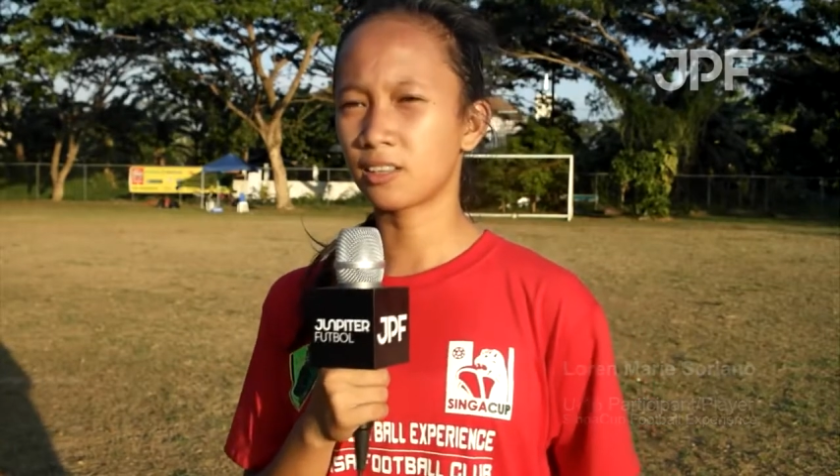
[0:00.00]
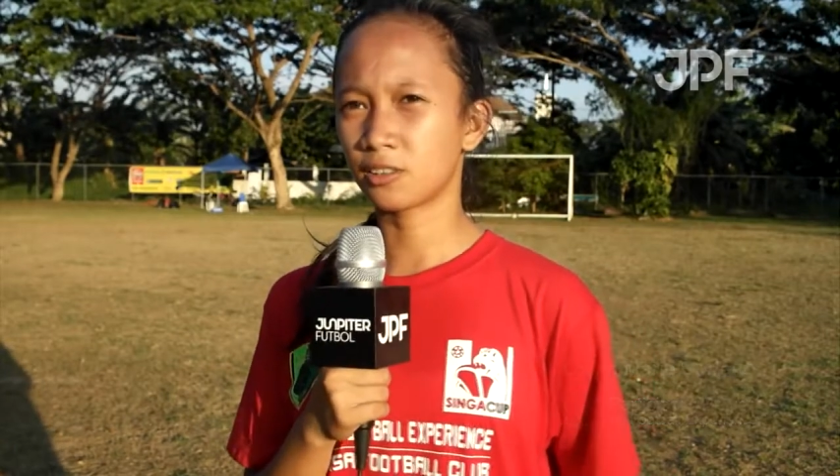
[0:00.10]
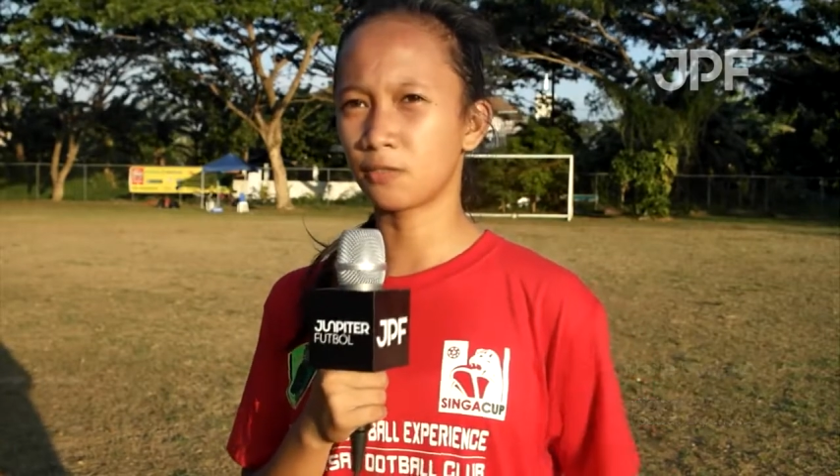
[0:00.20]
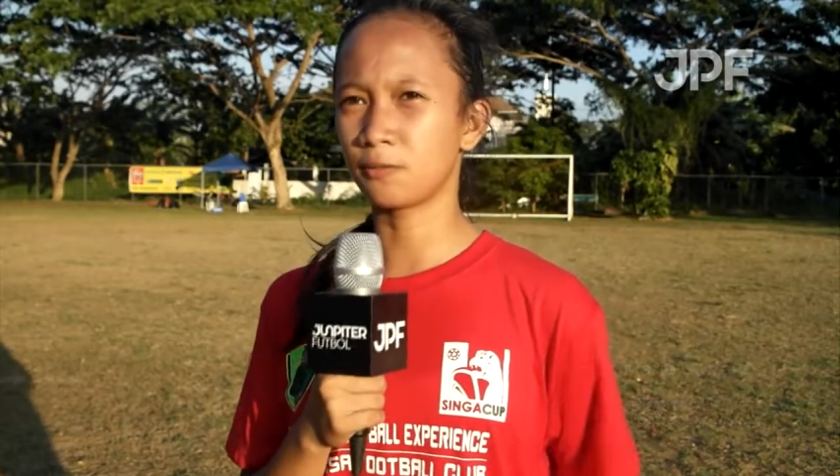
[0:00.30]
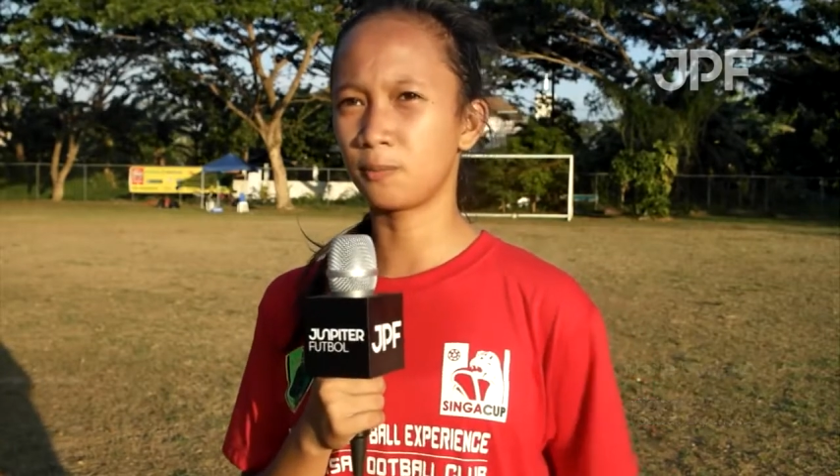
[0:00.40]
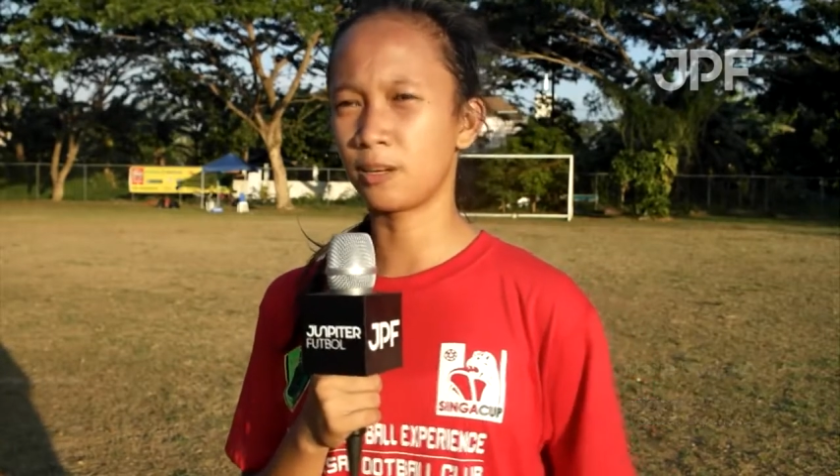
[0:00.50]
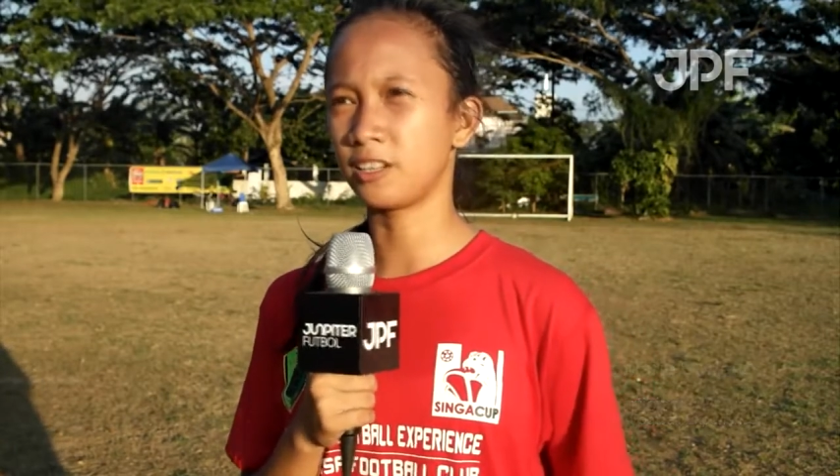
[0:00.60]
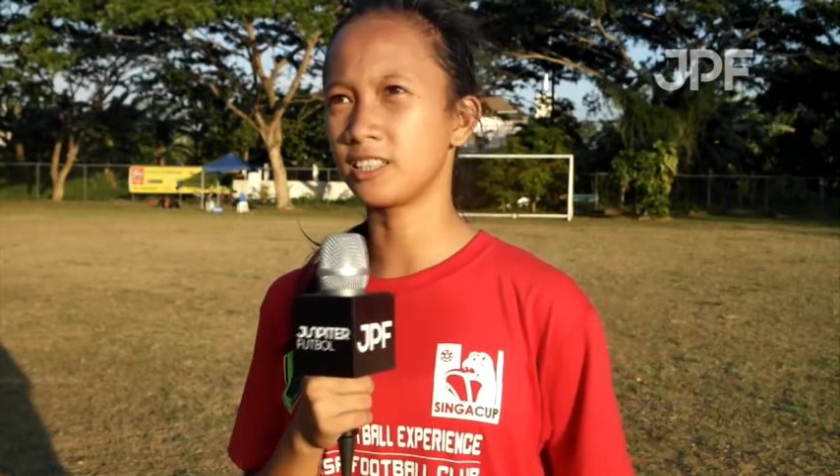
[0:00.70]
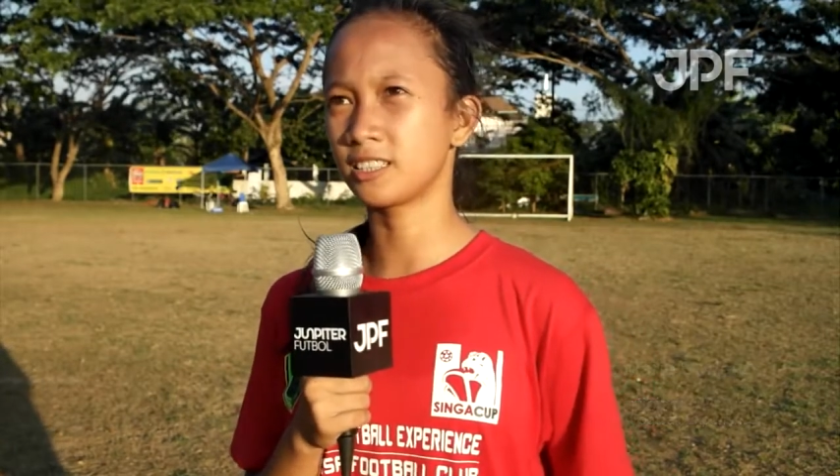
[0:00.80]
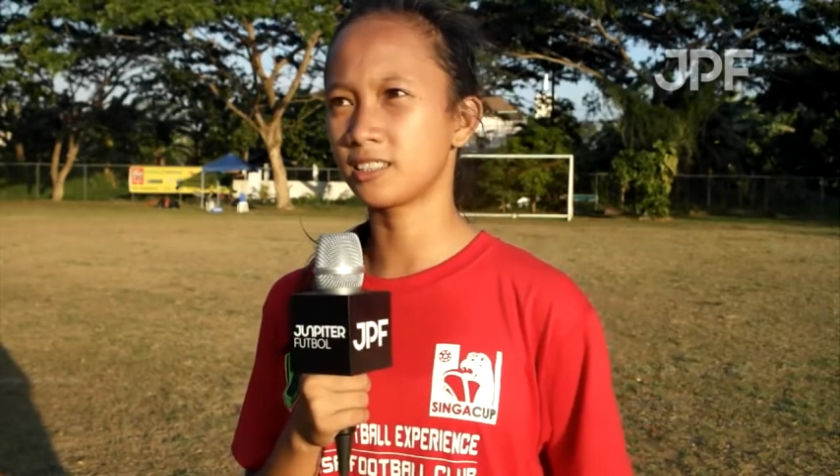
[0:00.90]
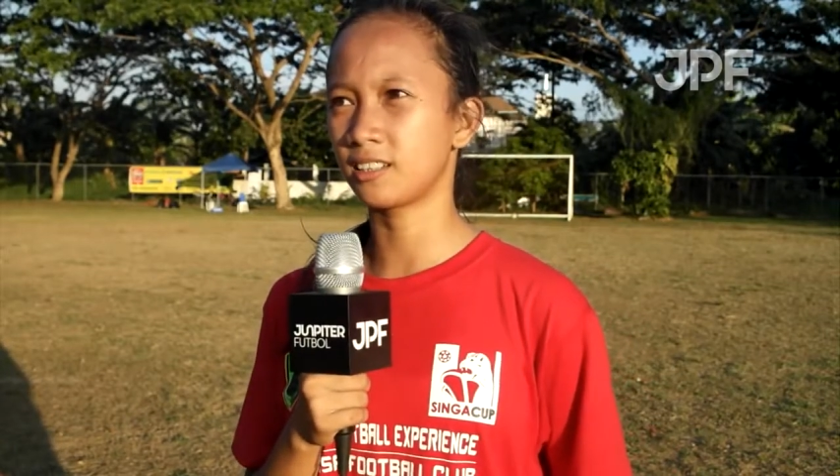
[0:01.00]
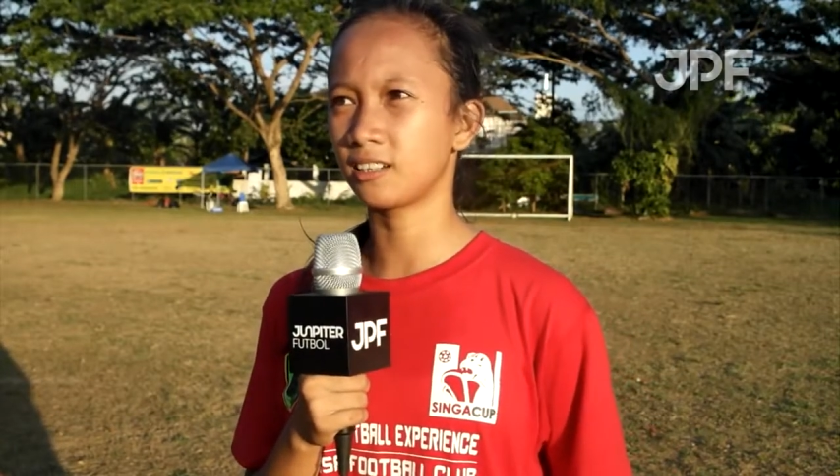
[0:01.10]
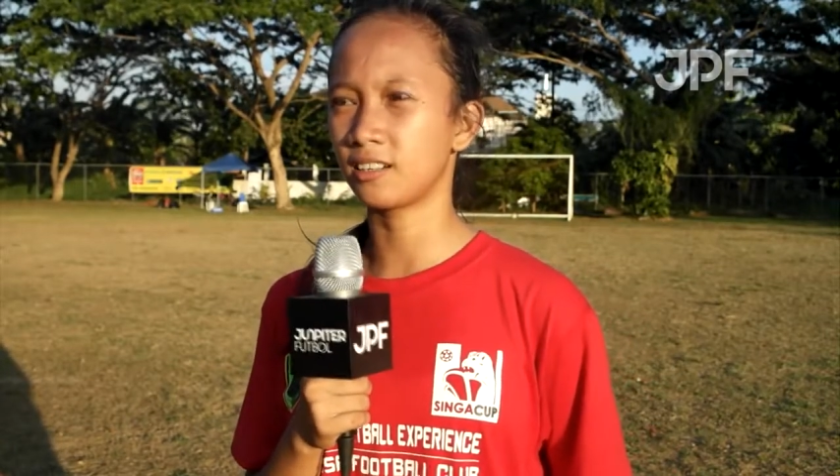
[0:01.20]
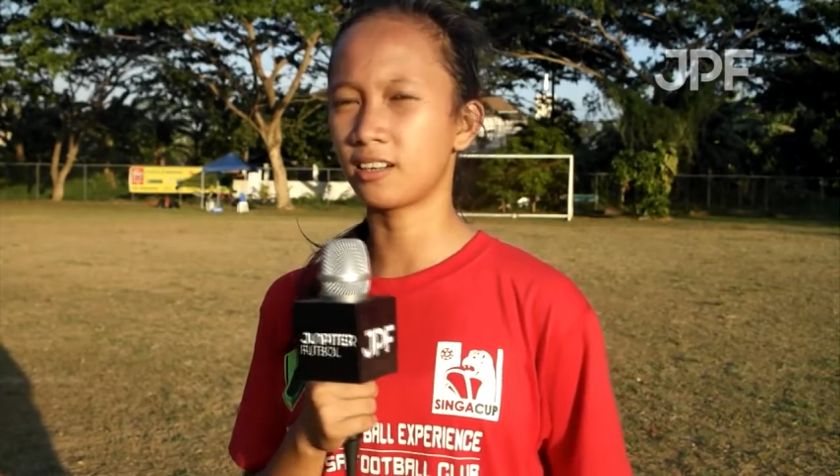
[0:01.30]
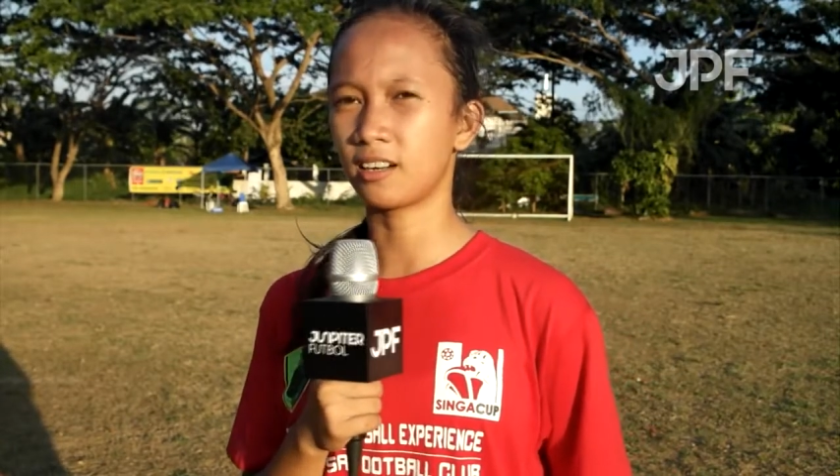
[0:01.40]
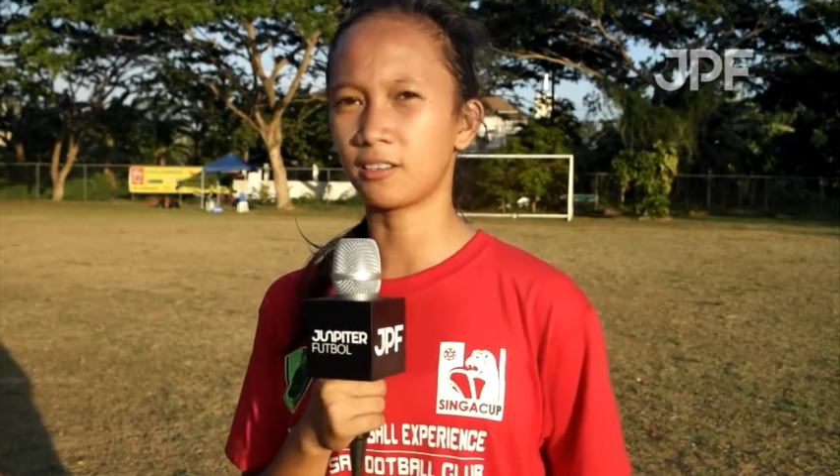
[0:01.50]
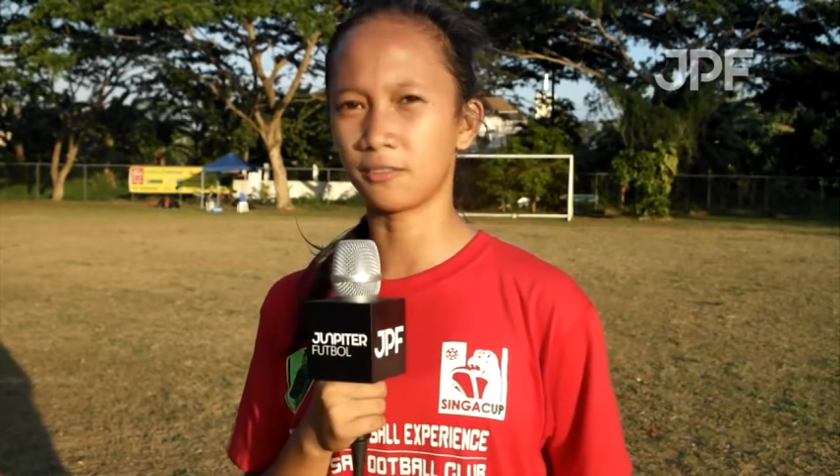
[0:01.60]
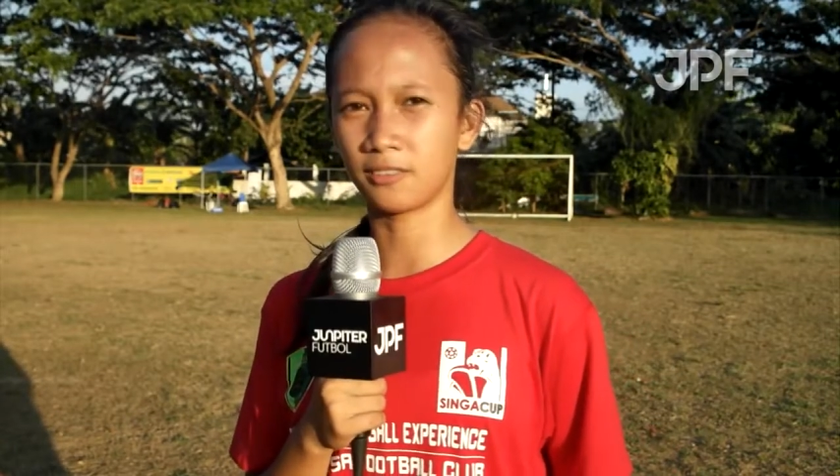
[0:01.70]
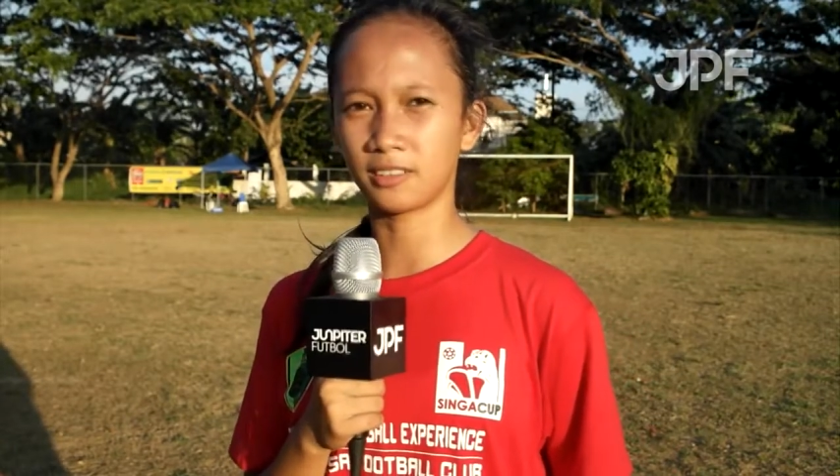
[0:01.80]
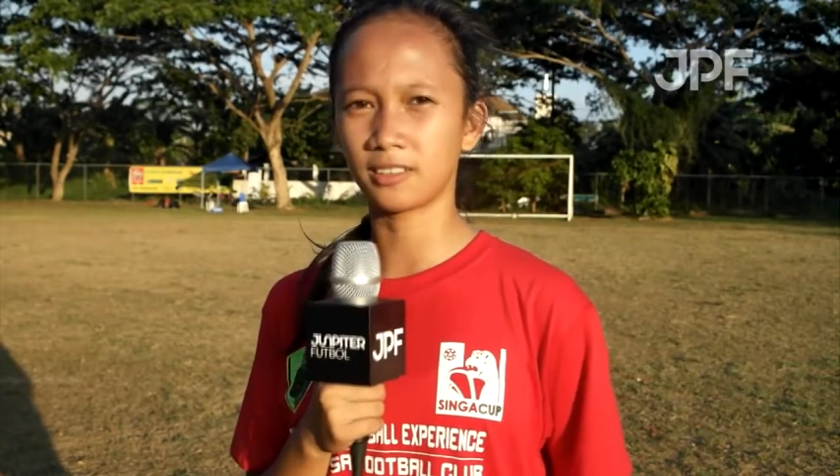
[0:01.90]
A lot of players have